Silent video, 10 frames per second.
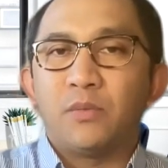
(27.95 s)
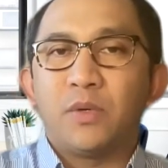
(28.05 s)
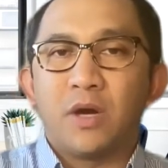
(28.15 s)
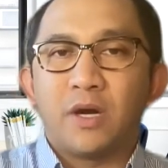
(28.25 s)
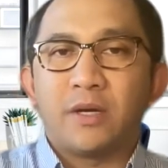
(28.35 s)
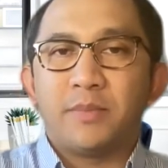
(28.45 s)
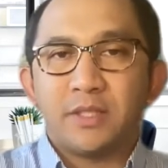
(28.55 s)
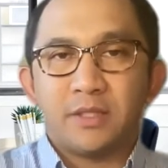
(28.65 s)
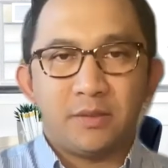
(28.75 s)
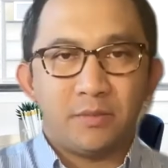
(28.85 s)
We are a
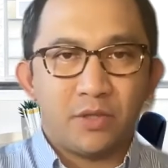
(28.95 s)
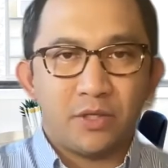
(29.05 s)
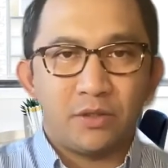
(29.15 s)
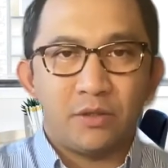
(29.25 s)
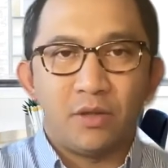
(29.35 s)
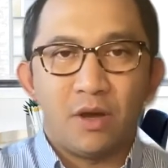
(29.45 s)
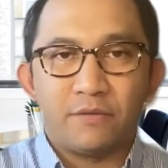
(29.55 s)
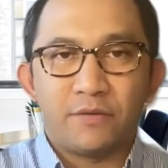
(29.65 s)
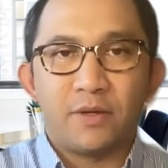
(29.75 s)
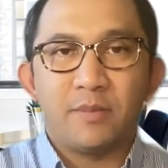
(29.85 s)
business immigration law
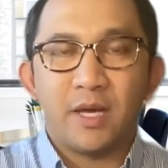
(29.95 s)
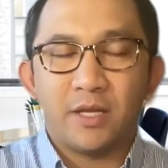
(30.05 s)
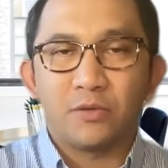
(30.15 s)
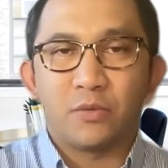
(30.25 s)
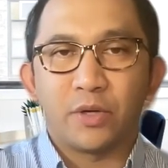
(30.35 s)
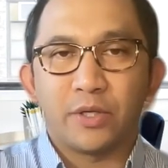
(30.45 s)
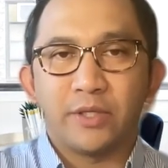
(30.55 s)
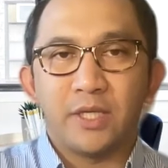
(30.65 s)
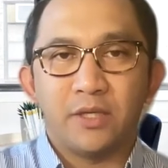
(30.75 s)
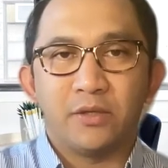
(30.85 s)
firm
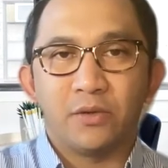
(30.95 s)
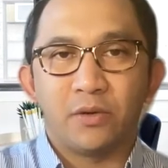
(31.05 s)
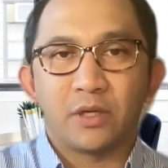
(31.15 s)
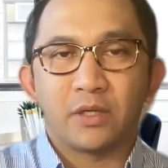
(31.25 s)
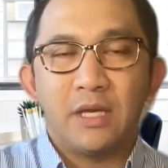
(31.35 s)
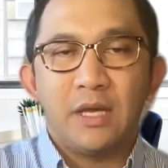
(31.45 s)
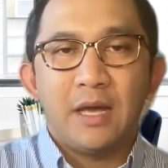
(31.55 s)
headquartered in New York.